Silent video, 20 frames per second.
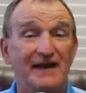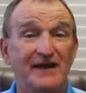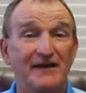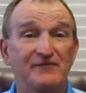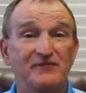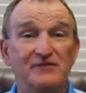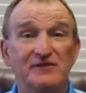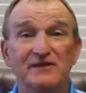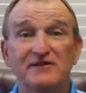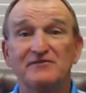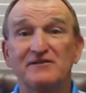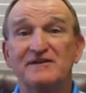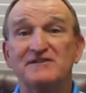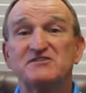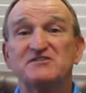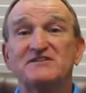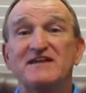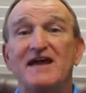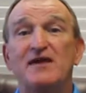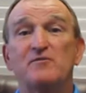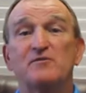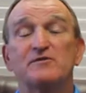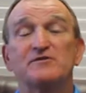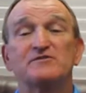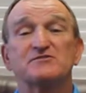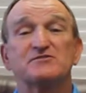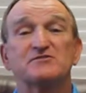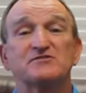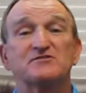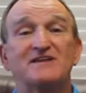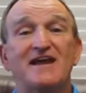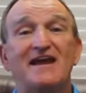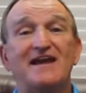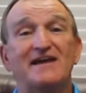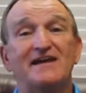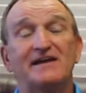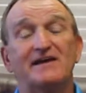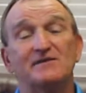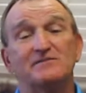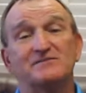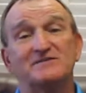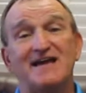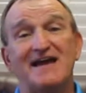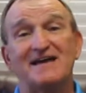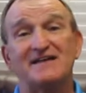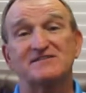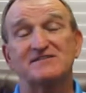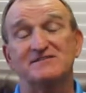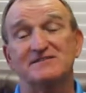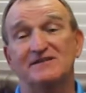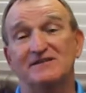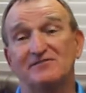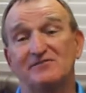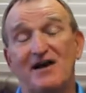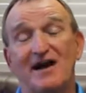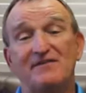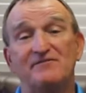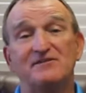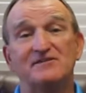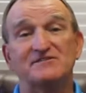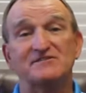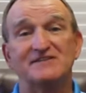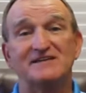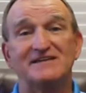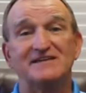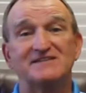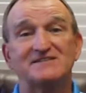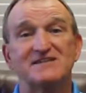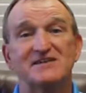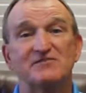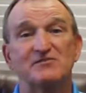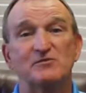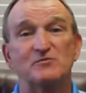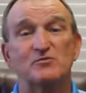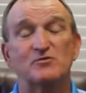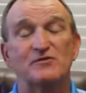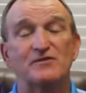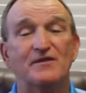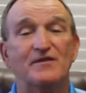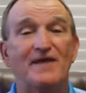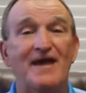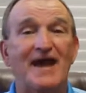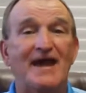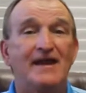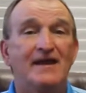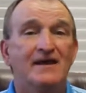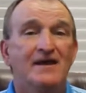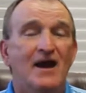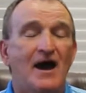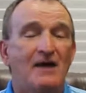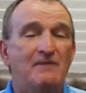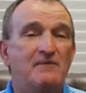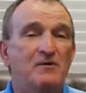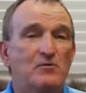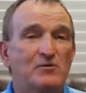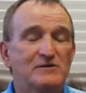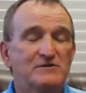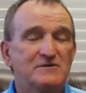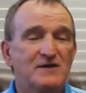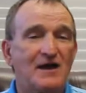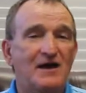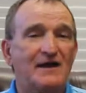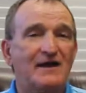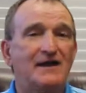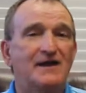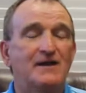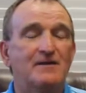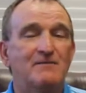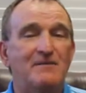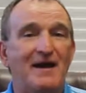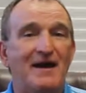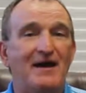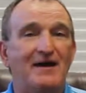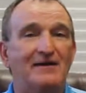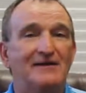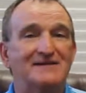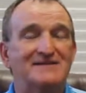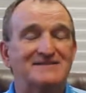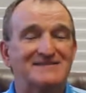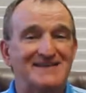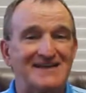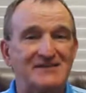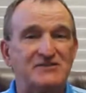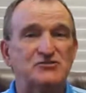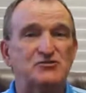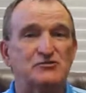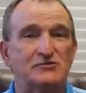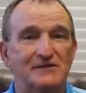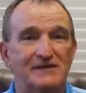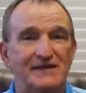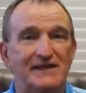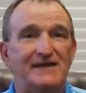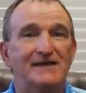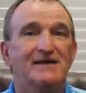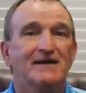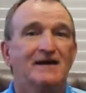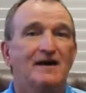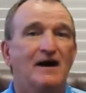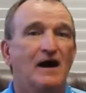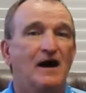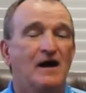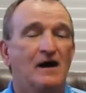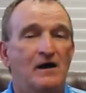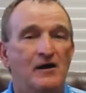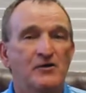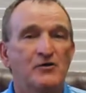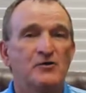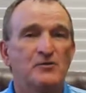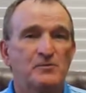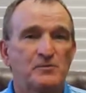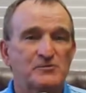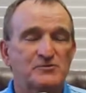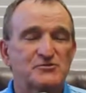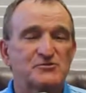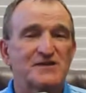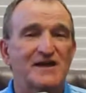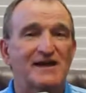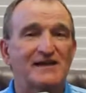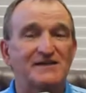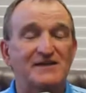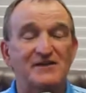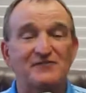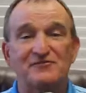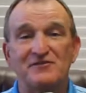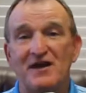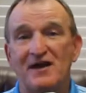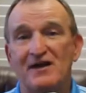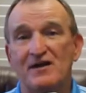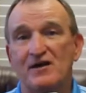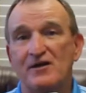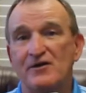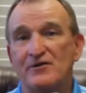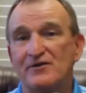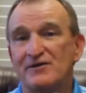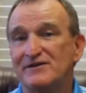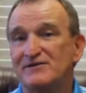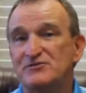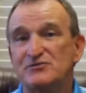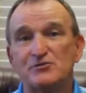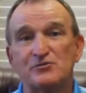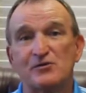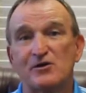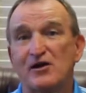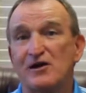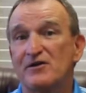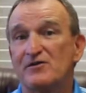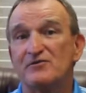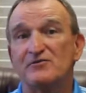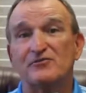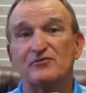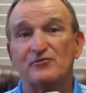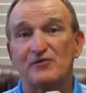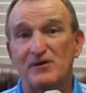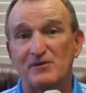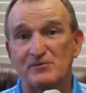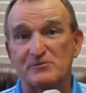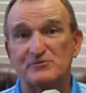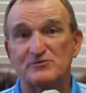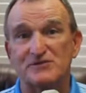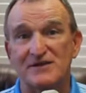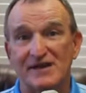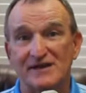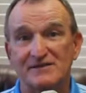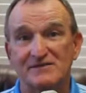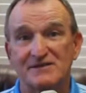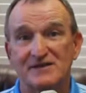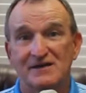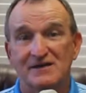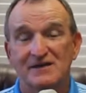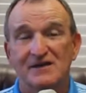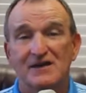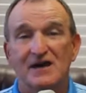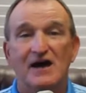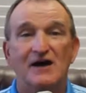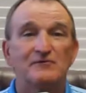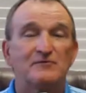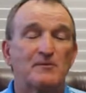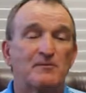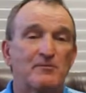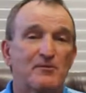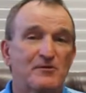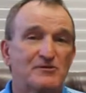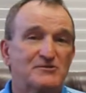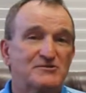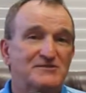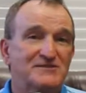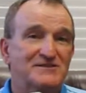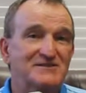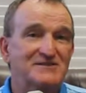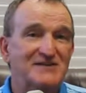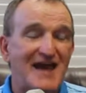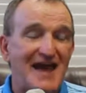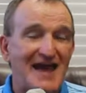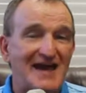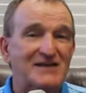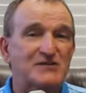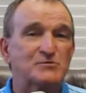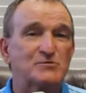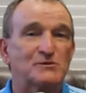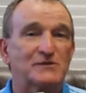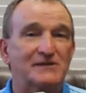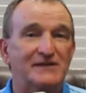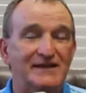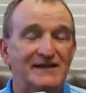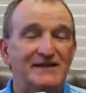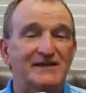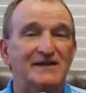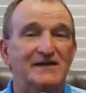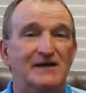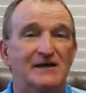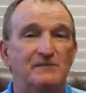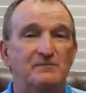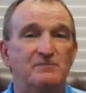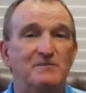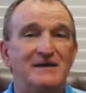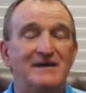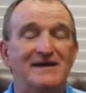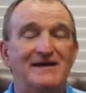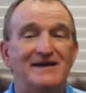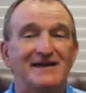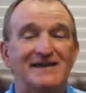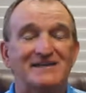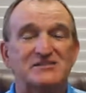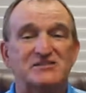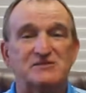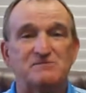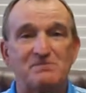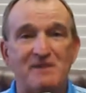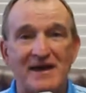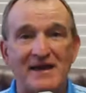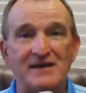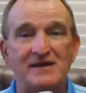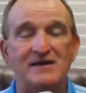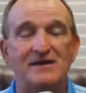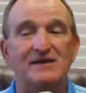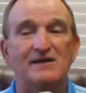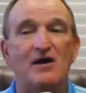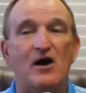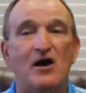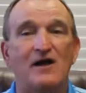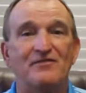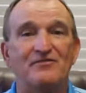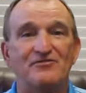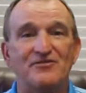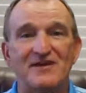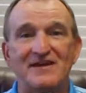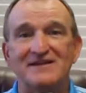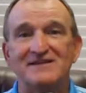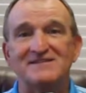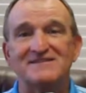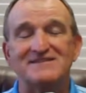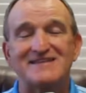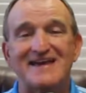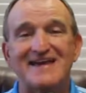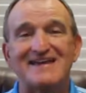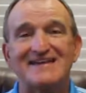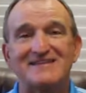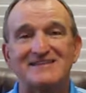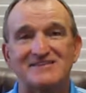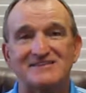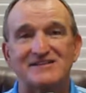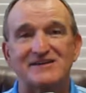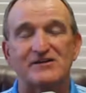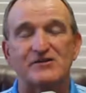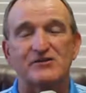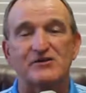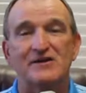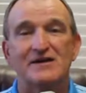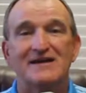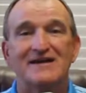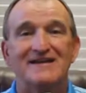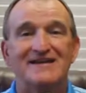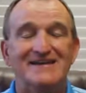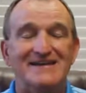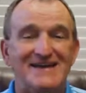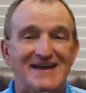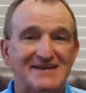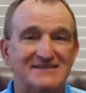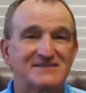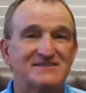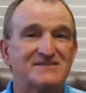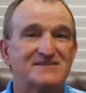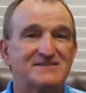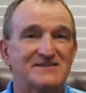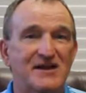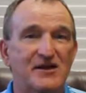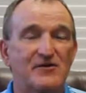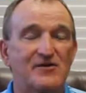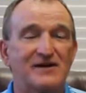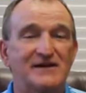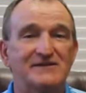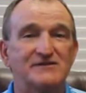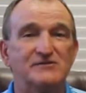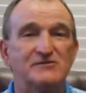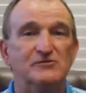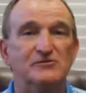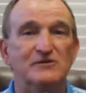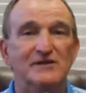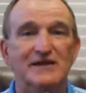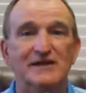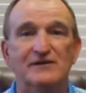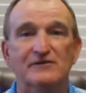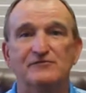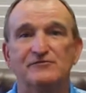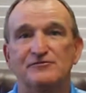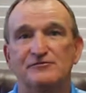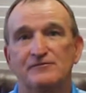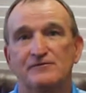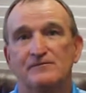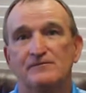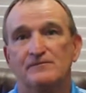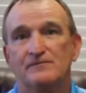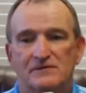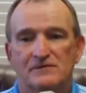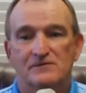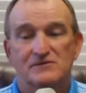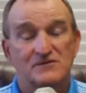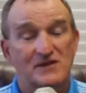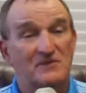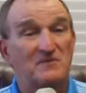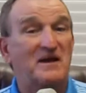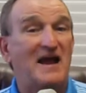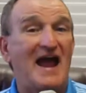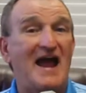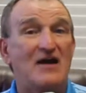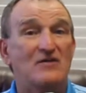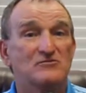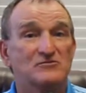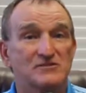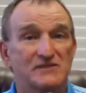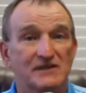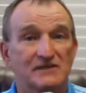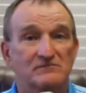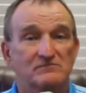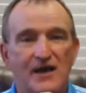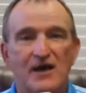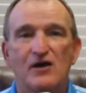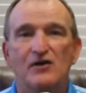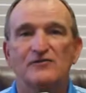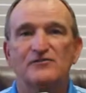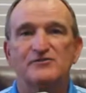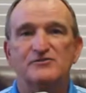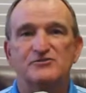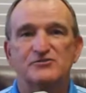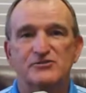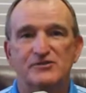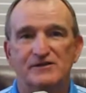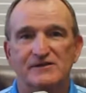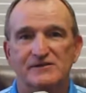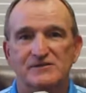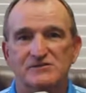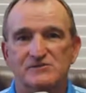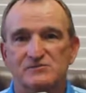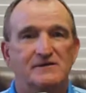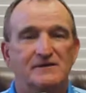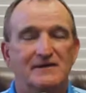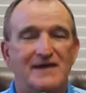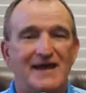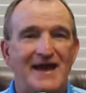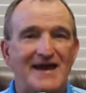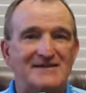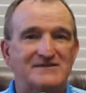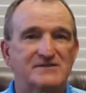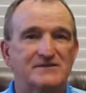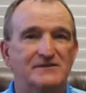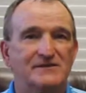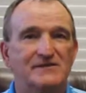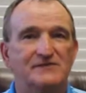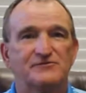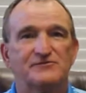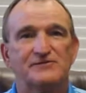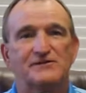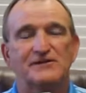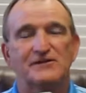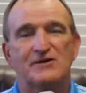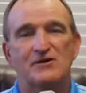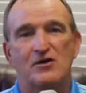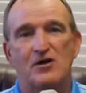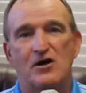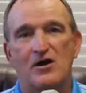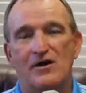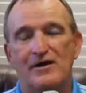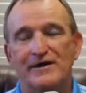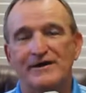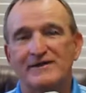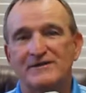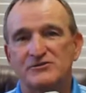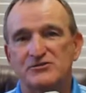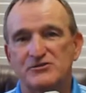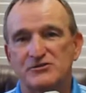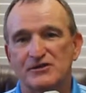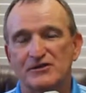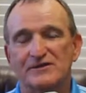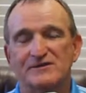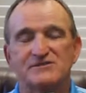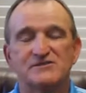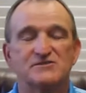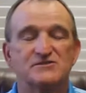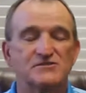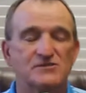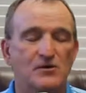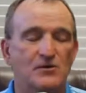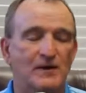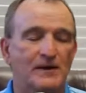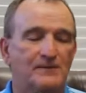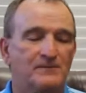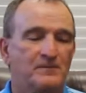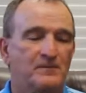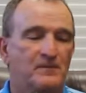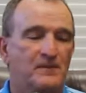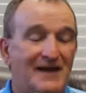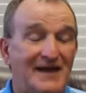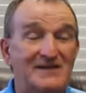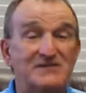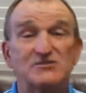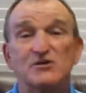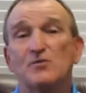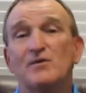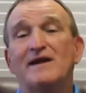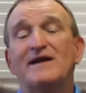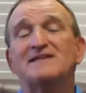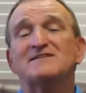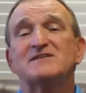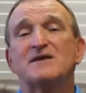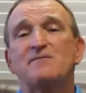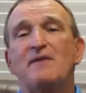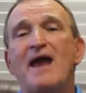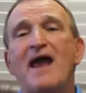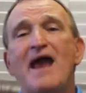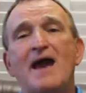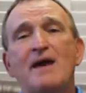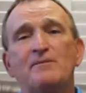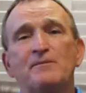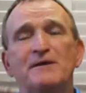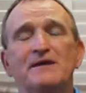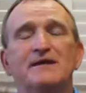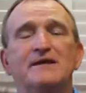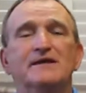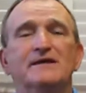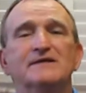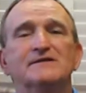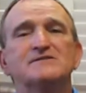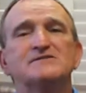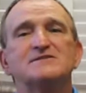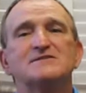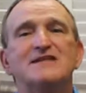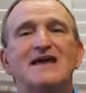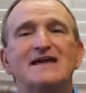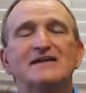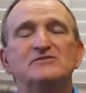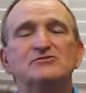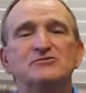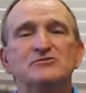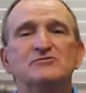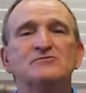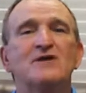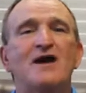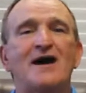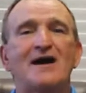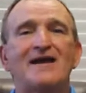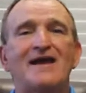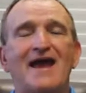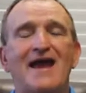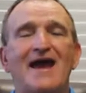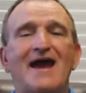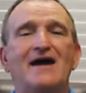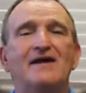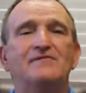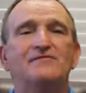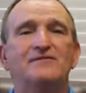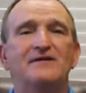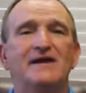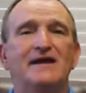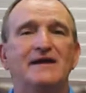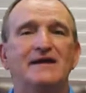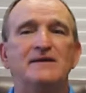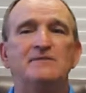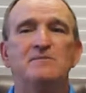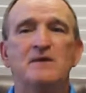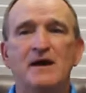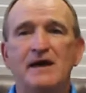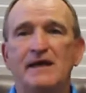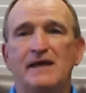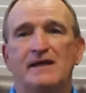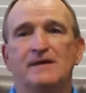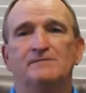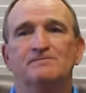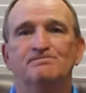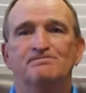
And if you live in a state where there's a state income tax, and obviously it's even more than that. I mean, we're talking about essentially 100%, if not 102 or 103%, of a person's actual income being expended on things they consider necessary to live. We're talking about housing, health insurance, gasoline for their car, and insurance, and so on. And so what ends up happening is they do not have any money.